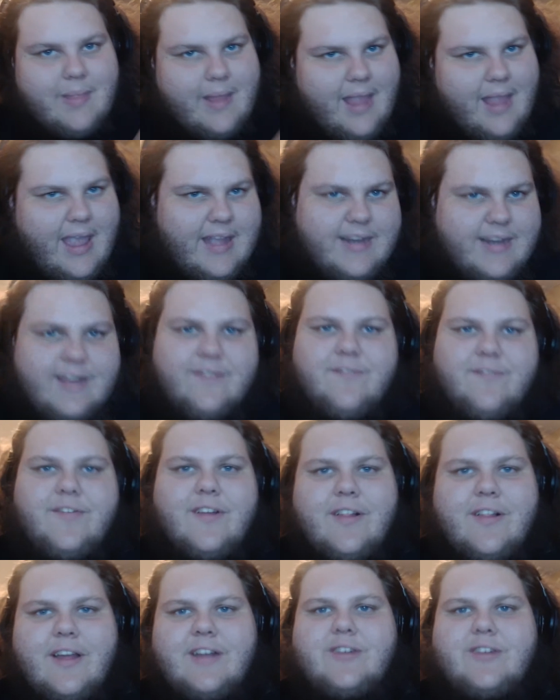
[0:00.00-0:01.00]
I didn't
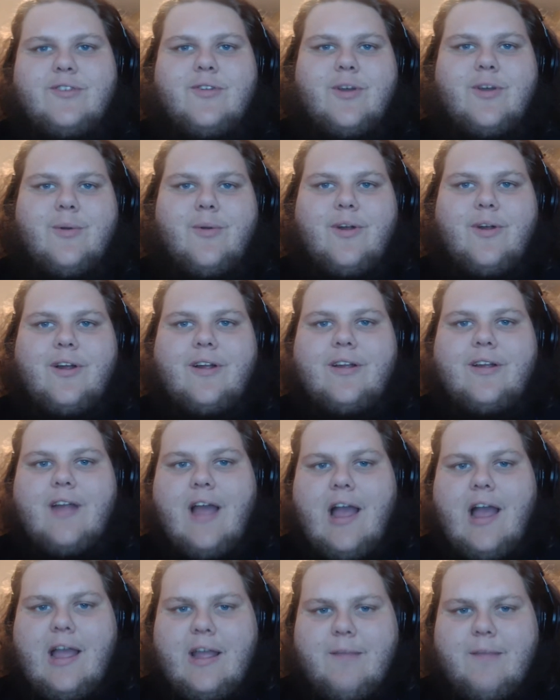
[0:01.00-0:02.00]
feel like doing work.
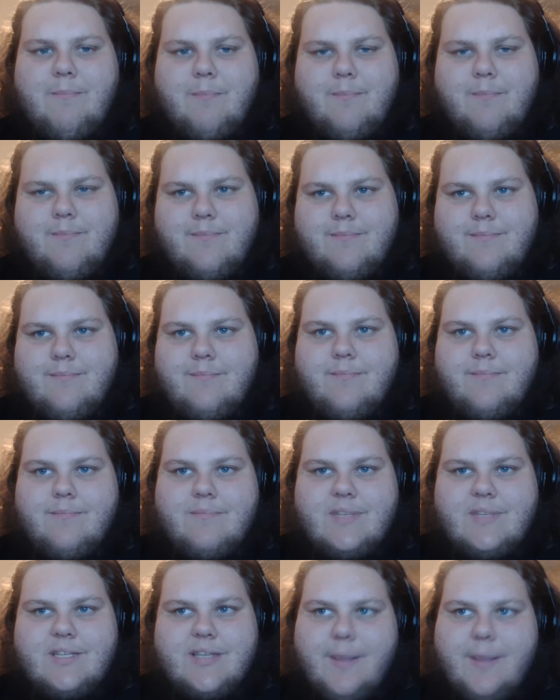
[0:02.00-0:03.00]
I
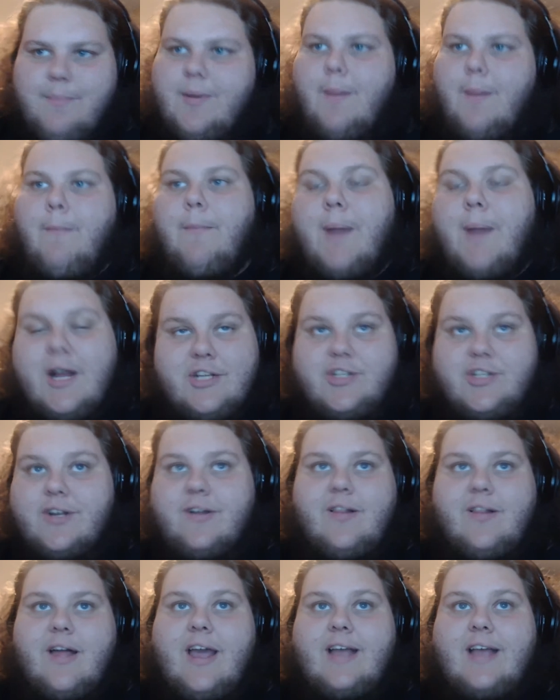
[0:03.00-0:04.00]
skipped a bunch of
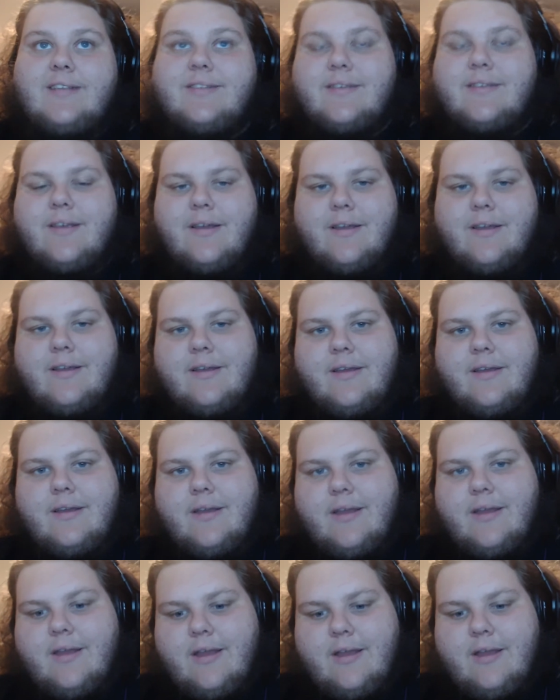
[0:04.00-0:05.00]
class,
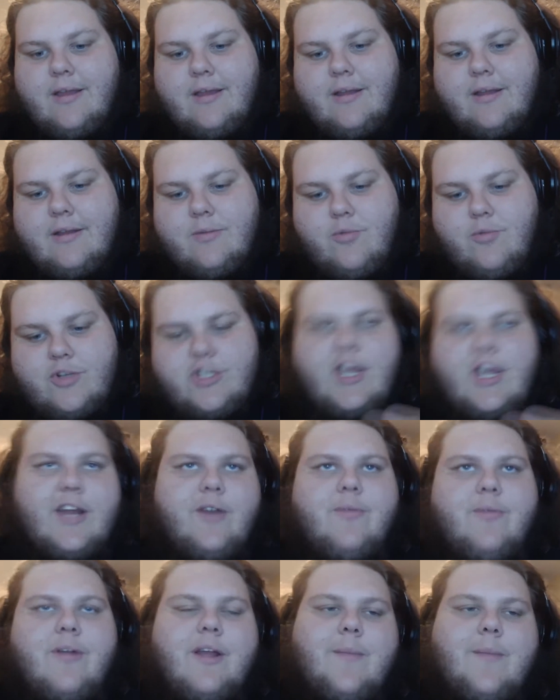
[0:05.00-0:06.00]
which I
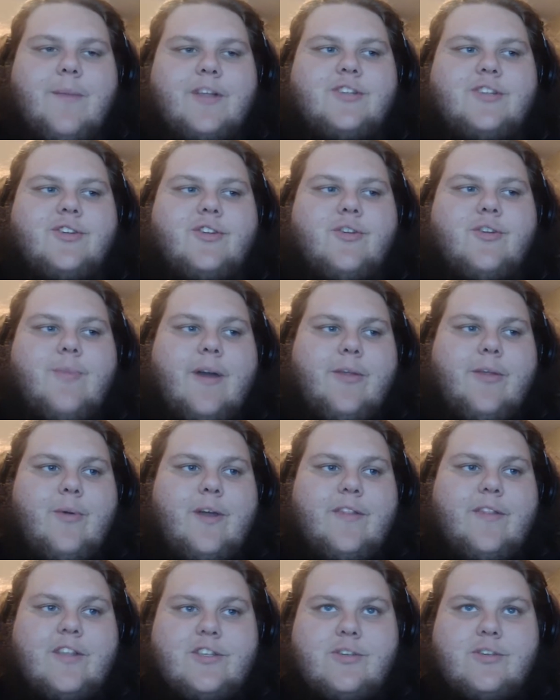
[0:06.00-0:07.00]
don't recommend you do, by the
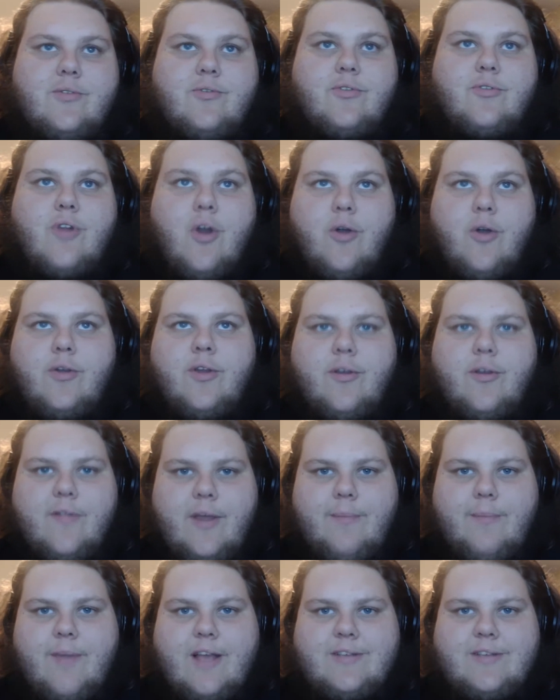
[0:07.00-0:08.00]
way, unless you know you can,
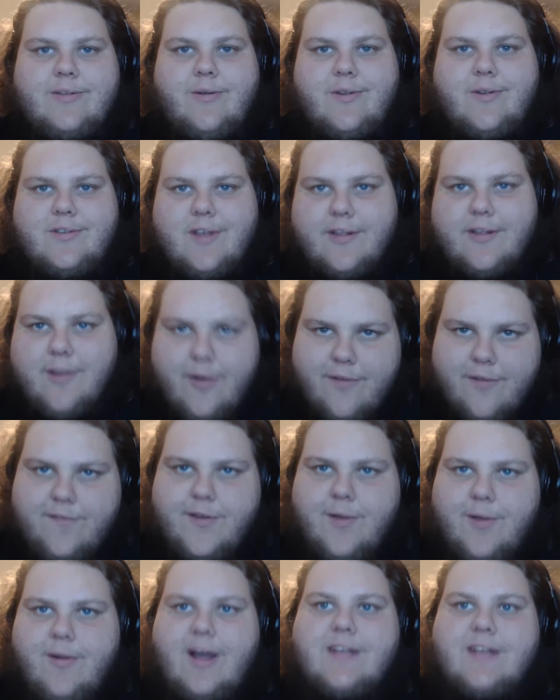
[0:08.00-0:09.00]
like, pass the course. Like, there were a
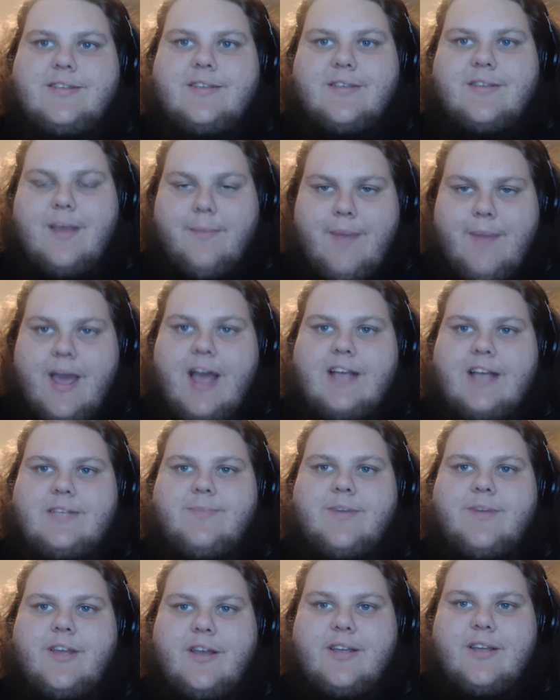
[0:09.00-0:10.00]
few classes I
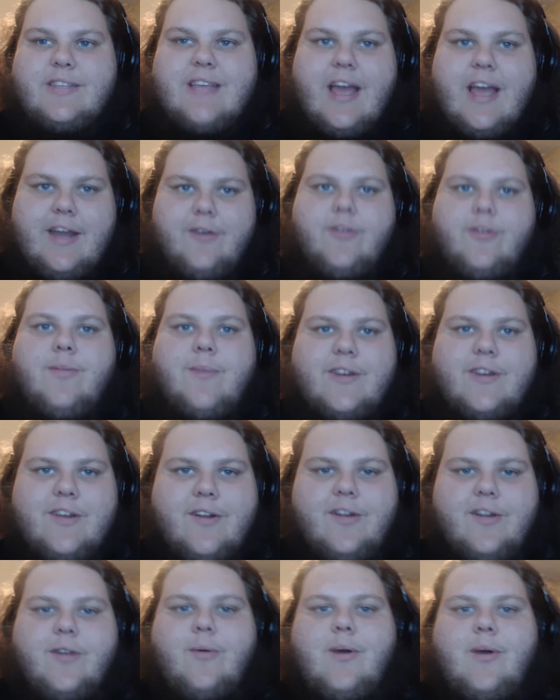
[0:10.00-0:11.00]
passed because I knew the
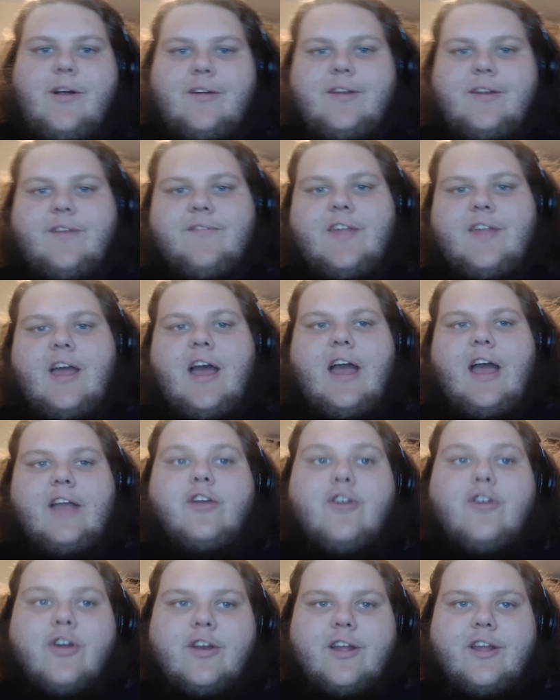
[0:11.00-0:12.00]
material well enough that I
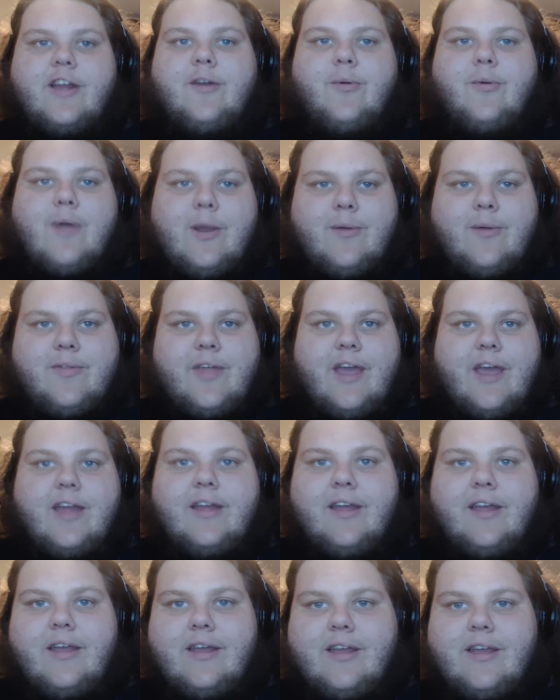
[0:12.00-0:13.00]
could get away with that.
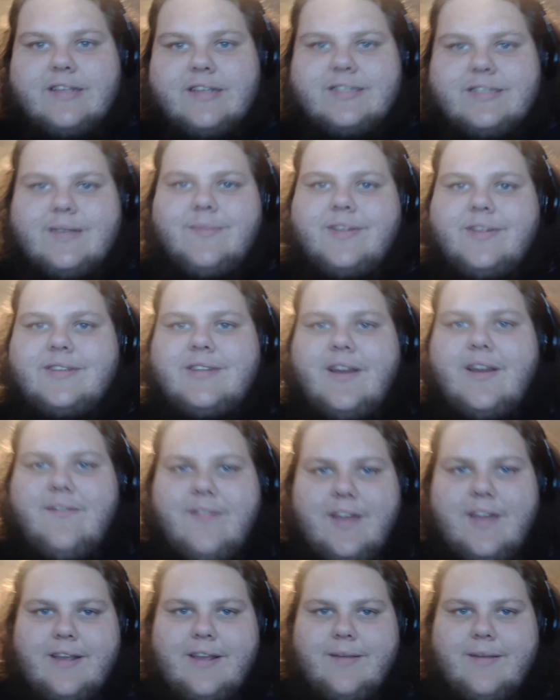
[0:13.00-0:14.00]
And some of the
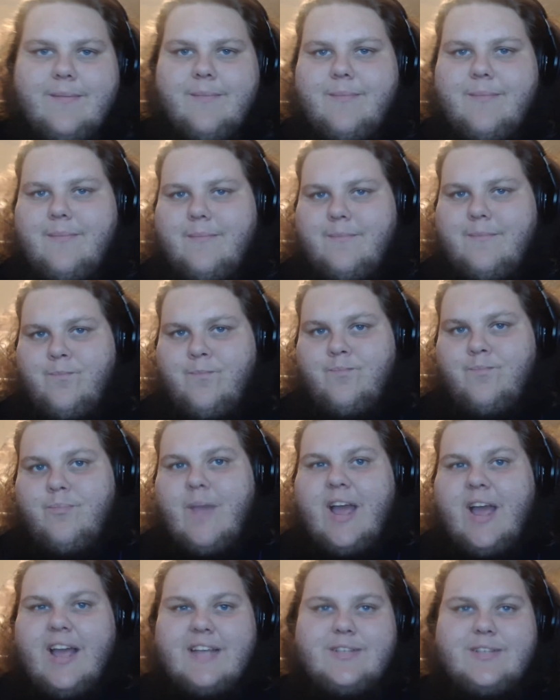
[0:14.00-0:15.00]
stuff, like,
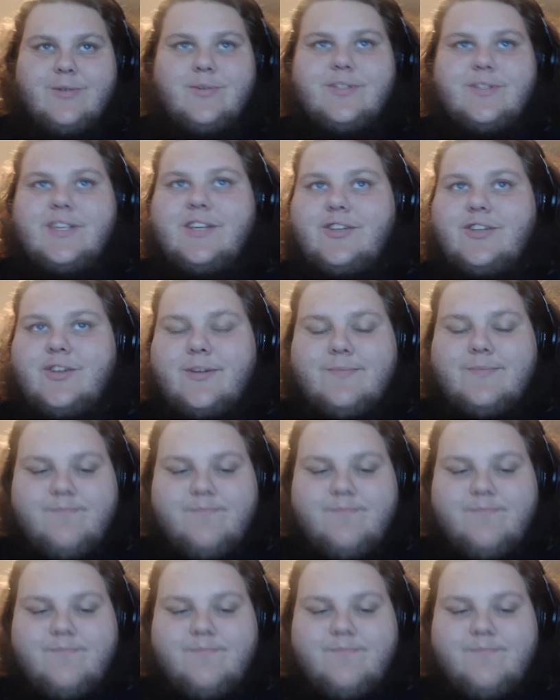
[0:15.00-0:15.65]
my high school teacher,